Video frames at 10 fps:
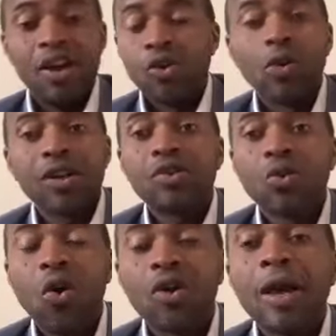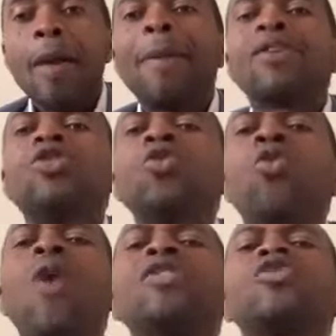Glory to God. But you
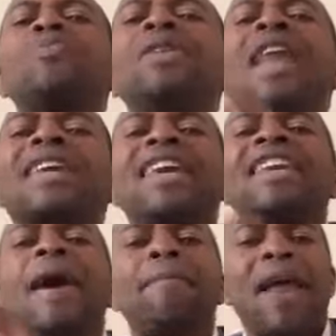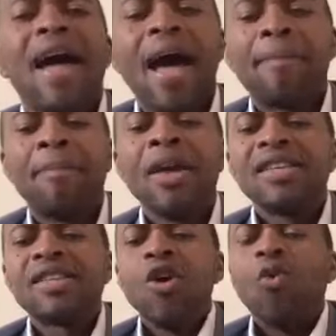want to be like an Abraham.
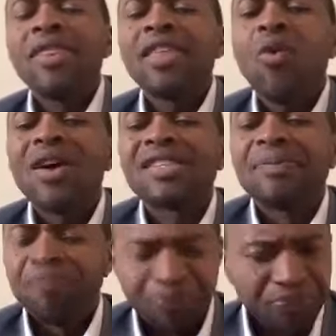See, when there was